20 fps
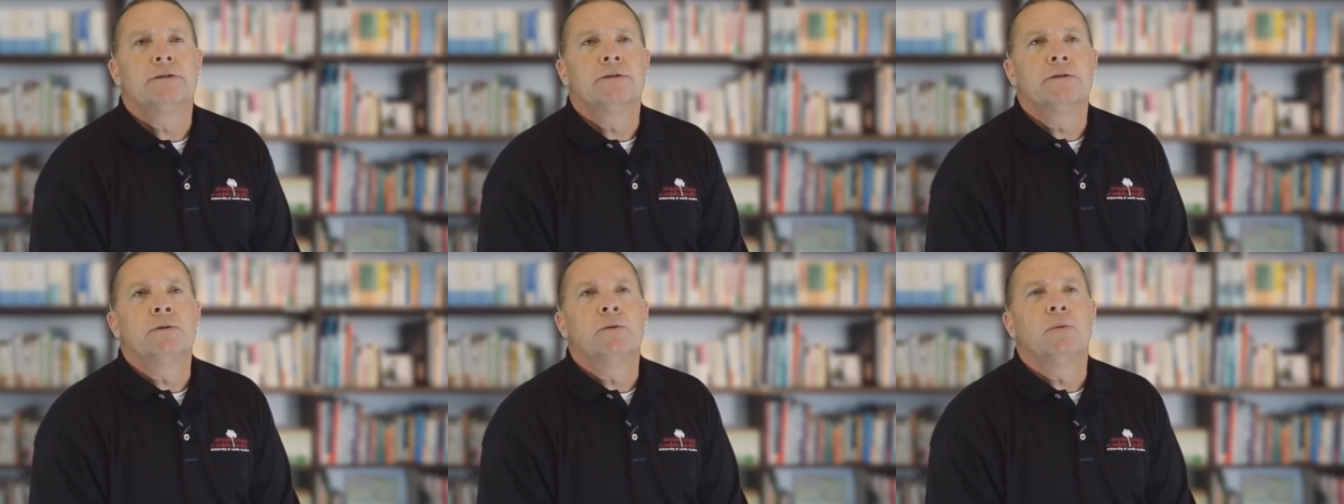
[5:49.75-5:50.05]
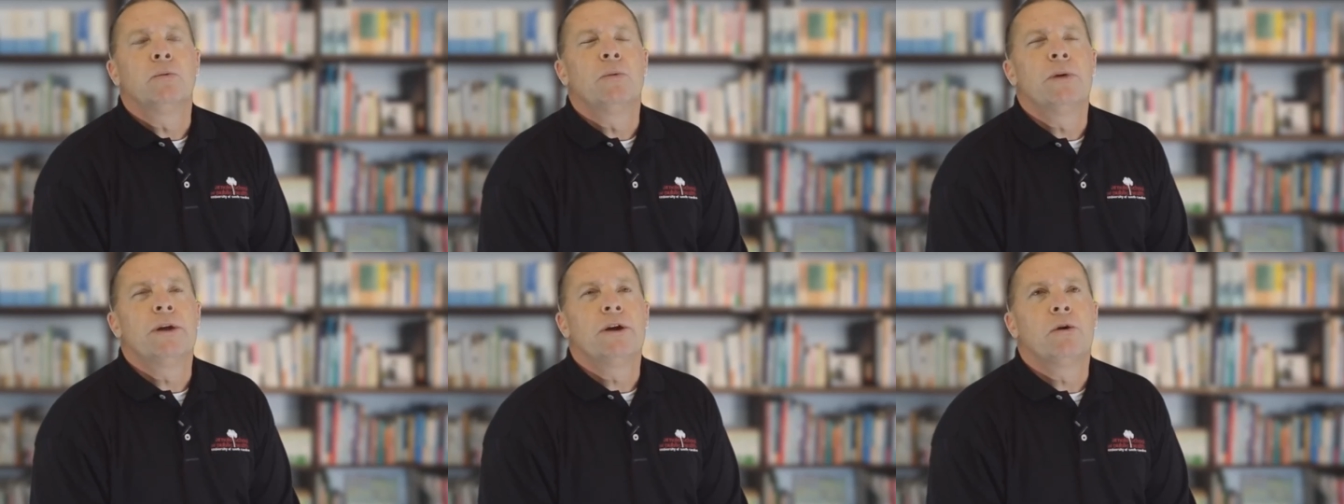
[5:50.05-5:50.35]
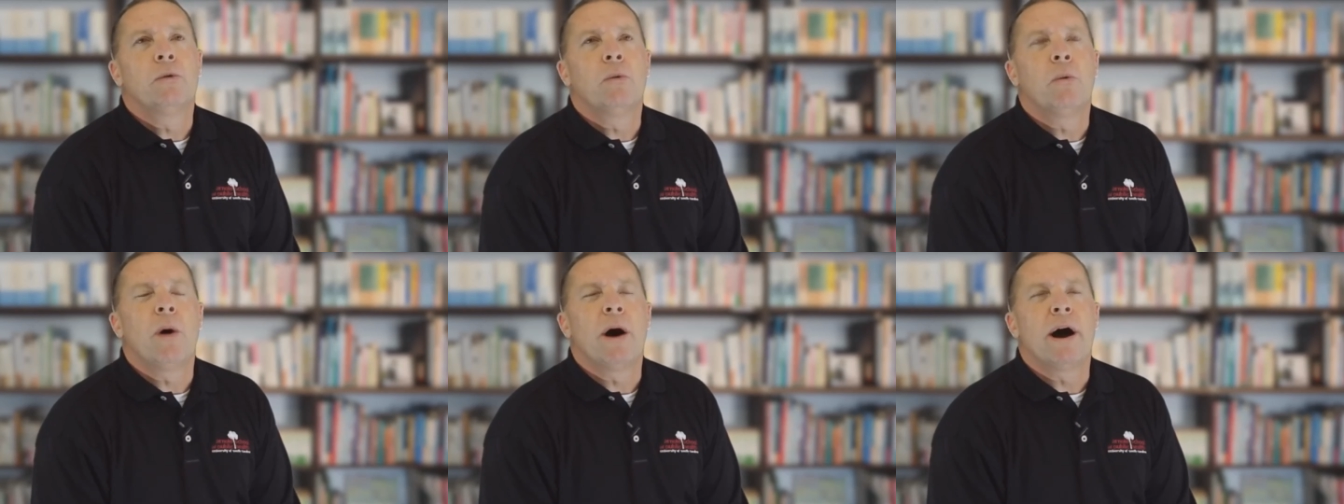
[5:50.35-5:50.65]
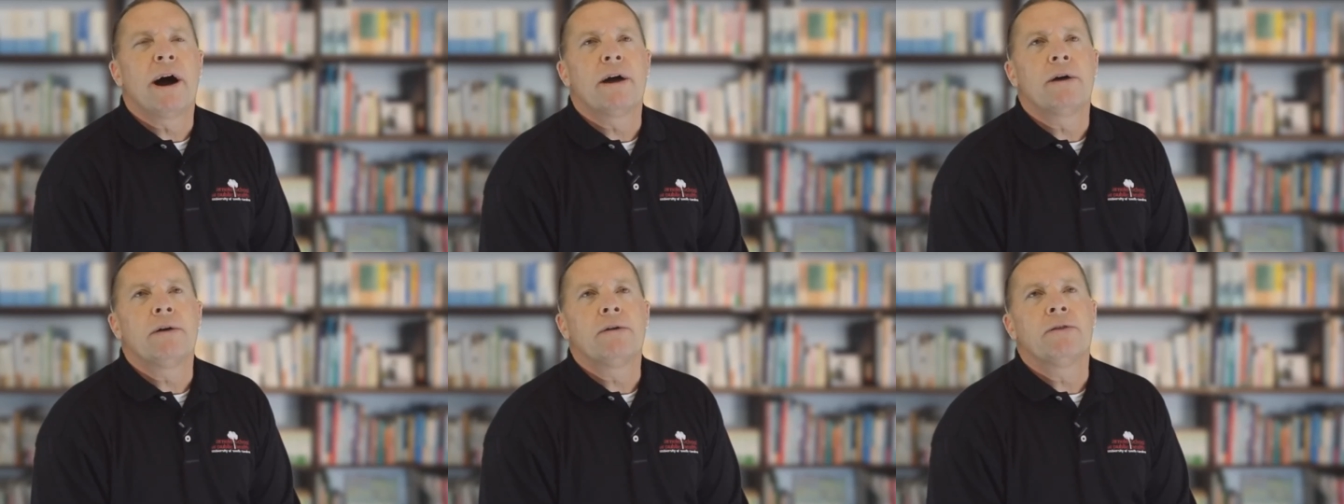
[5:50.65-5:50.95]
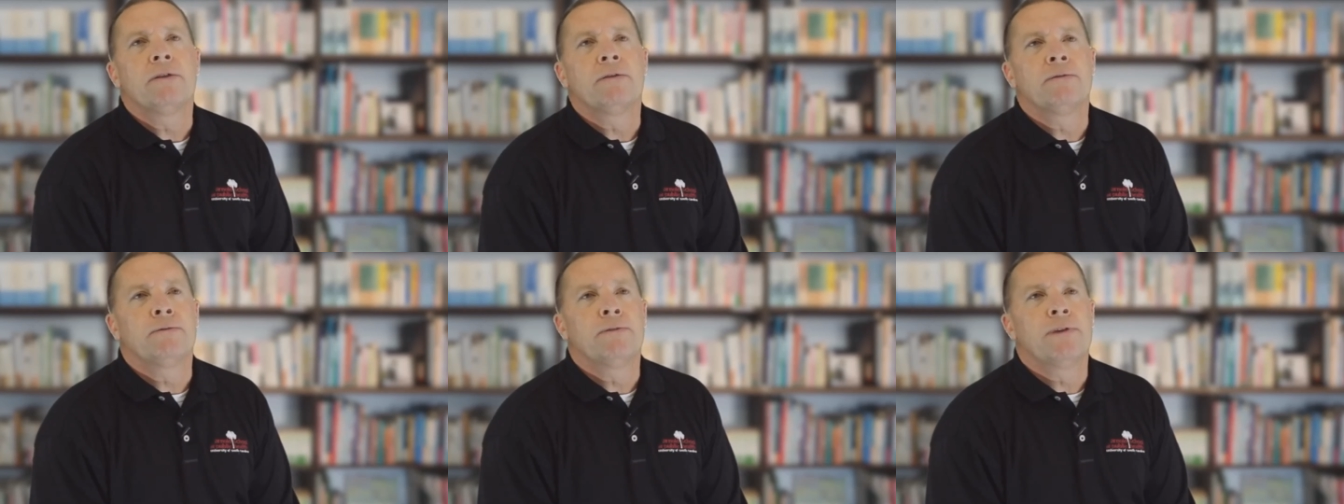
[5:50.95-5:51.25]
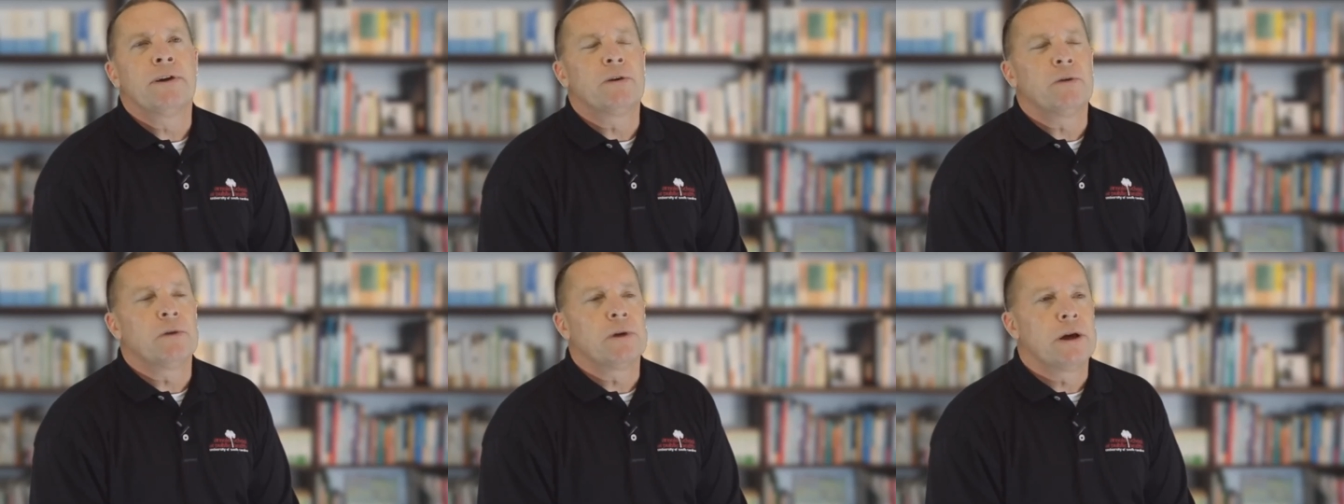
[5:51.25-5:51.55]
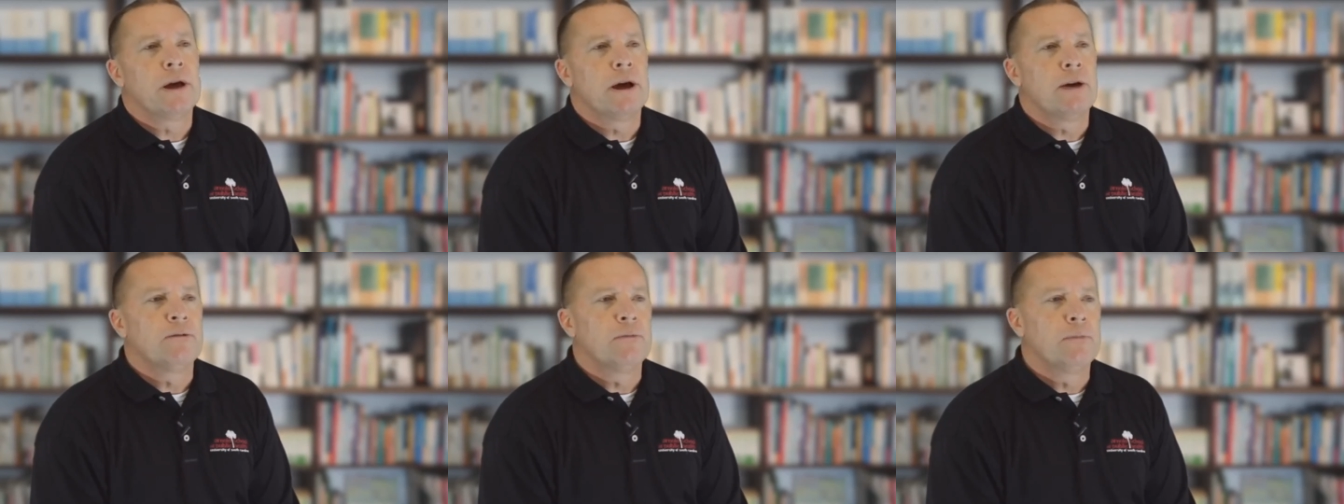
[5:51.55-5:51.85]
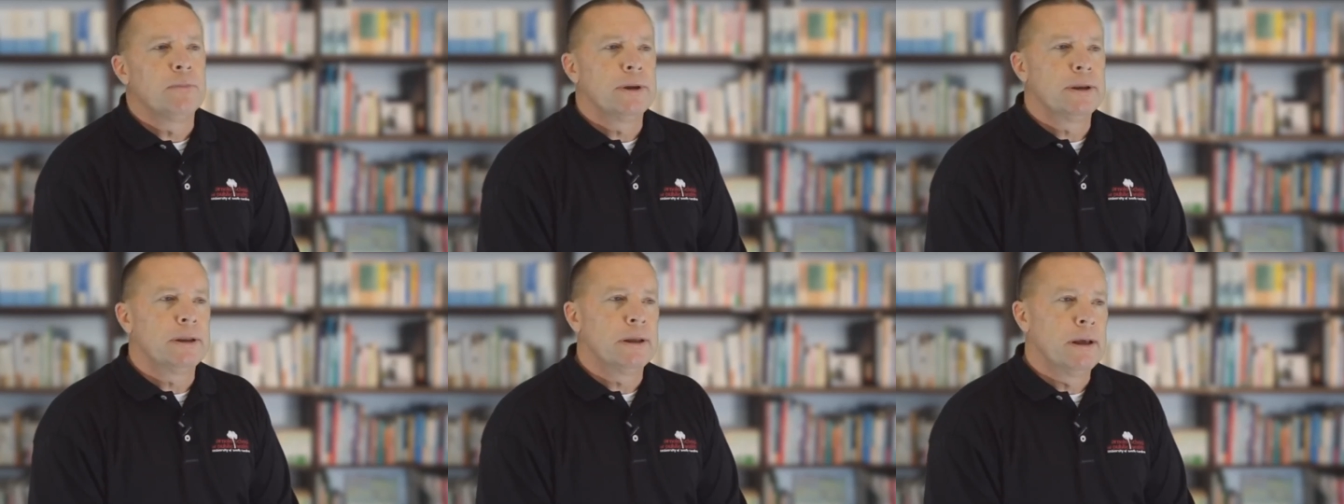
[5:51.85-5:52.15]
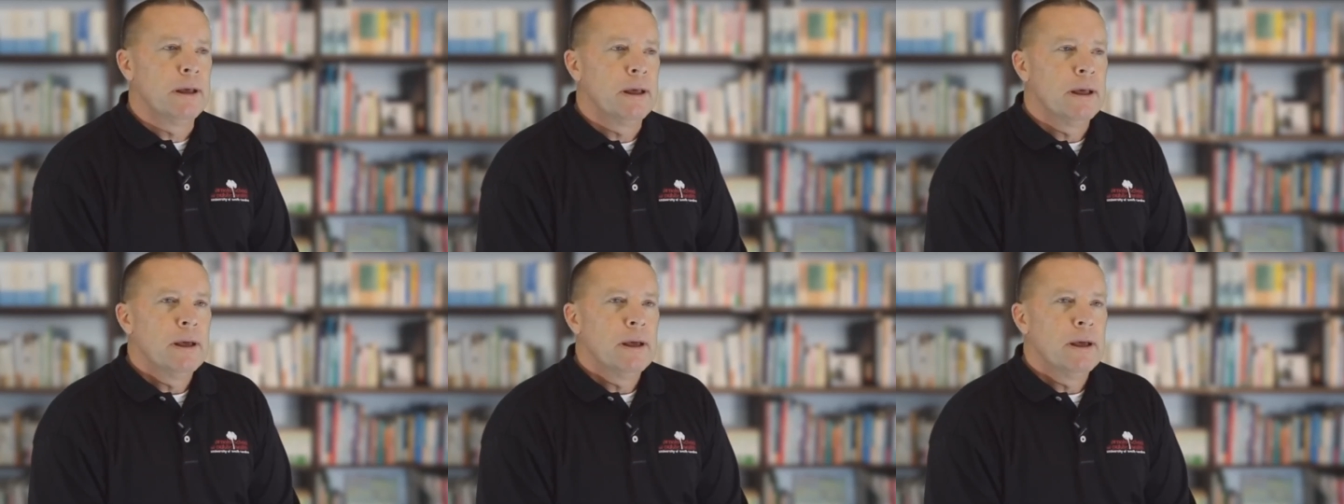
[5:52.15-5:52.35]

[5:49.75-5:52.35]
to require the federal government